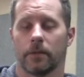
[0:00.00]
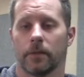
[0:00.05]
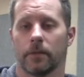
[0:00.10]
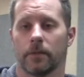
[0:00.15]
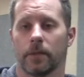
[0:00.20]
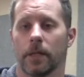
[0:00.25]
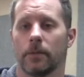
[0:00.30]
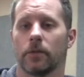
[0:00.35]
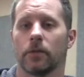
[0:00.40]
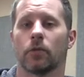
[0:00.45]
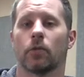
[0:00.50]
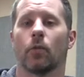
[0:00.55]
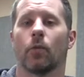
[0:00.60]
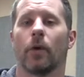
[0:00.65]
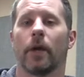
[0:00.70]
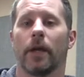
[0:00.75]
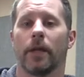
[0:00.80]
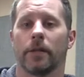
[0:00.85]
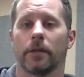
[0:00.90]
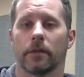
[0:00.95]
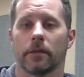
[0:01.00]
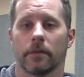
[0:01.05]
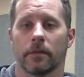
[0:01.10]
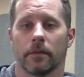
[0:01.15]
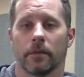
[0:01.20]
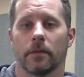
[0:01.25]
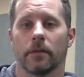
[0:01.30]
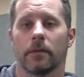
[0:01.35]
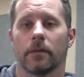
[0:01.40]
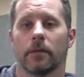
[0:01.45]
Sometimes just wait.
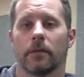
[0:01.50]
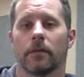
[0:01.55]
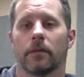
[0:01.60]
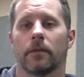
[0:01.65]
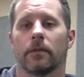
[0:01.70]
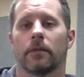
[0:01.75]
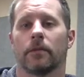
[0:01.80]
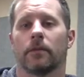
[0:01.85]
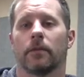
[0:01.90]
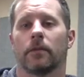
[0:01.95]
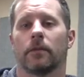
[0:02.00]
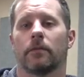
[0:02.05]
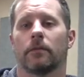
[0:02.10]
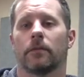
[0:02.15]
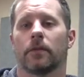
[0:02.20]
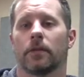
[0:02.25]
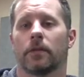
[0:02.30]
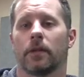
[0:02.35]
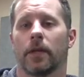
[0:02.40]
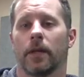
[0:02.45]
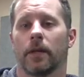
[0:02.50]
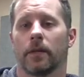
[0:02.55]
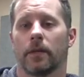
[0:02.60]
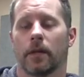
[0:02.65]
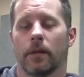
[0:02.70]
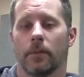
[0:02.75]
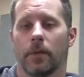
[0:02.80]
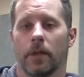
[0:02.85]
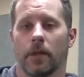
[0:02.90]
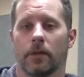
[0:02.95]
Just let it
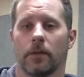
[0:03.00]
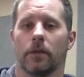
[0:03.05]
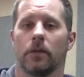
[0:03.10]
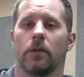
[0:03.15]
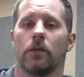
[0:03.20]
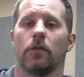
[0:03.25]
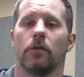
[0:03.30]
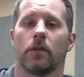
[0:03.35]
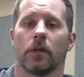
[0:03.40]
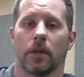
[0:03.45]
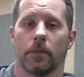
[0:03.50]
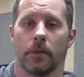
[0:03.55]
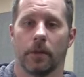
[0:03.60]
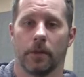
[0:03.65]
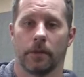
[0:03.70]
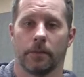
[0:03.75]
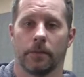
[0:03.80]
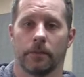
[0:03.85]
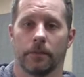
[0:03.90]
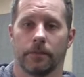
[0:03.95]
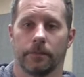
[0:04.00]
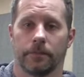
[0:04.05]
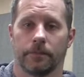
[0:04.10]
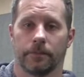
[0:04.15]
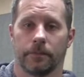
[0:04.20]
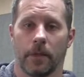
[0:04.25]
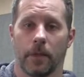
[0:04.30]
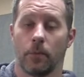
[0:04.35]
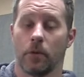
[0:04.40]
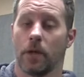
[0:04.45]
come in and then you come in.
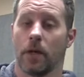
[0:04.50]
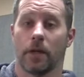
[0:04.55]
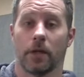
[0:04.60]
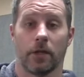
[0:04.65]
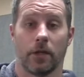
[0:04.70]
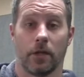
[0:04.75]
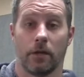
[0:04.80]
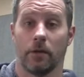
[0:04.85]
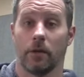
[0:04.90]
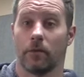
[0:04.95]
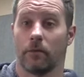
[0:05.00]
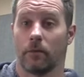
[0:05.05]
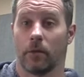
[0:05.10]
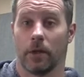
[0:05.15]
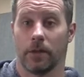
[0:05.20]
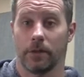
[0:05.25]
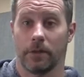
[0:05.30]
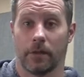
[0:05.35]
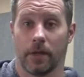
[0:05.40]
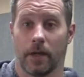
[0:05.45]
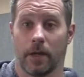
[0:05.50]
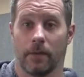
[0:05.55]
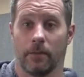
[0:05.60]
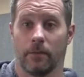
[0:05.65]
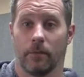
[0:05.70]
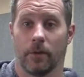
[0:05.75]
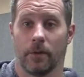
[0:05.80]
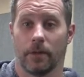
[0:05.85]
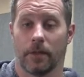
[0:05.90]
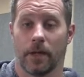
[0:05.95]
Maybe you got to hear it one
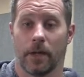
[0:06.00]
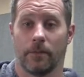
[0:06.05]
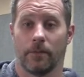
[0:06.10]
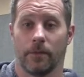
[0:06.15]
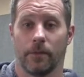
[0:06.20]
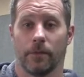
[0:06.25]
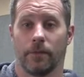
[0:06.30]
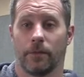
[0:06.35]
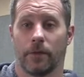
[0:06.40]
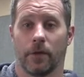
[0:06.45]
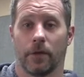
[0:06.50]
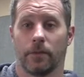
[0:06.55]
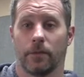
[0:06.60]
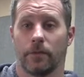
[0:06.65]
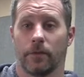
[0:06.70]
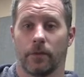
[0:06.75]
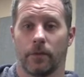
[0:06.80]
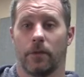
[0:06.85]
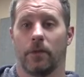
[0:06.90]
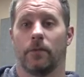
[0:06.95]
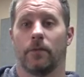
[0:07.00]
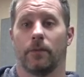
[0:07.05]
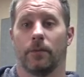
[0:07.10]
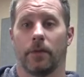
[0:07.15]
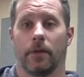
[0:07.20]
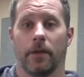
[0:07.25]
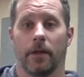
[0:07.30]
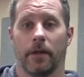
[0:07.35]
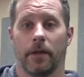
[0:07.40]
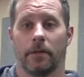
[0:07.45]
time through first before you even
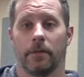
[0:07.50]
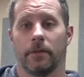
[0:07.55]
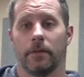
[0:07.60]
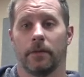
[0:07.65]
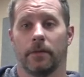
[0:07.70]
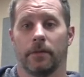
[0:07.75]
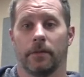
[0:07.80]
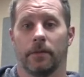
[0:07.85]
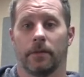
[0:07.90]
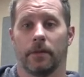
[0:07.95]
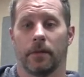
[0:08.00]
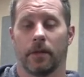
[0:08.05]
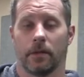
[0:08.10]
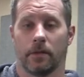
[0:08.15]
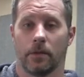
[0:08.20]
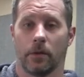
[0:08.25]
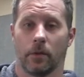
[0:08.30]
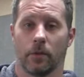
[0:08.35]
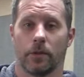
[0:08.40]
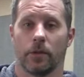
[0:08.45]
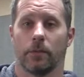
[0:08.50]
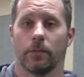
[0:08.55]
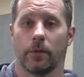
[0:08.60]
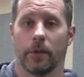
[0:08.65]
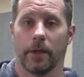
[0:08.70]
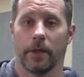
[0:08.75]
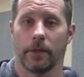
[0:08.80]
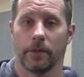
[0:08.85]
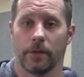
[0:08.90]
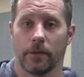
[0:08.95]
play. You got to know what you're
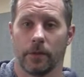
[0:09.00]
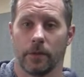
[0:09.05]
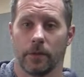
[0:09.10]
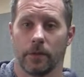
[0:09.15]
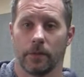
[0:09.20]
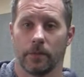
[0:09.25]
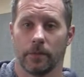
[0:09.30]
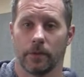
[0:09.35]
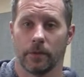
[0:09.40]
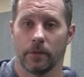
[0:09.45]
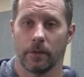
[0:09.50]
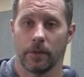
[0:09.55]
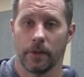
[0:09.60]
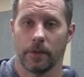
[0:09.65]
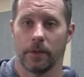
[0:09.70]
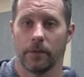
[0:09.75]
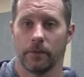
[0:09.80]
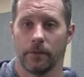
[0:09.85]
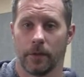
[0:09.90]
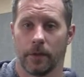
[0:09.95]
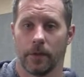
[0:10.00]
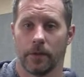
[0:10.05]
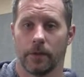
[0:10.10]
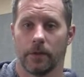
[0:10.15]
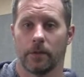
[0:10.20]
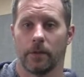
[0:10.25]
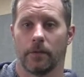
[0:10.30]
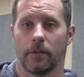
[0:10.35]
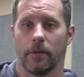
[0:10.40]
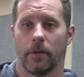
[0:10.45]
playing too. So listen
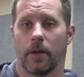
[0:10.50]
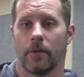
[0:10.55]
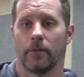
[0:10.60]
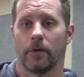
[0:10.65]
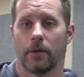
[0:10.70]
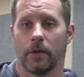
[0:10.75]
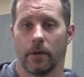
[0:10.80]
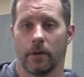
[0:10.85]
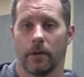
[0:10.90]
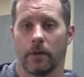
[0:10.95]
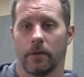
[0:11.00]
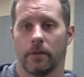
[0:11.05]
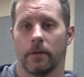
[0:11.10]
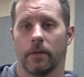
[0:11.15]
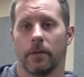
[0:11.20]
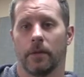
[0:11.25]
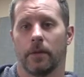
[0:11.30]
first if you haven't heard it.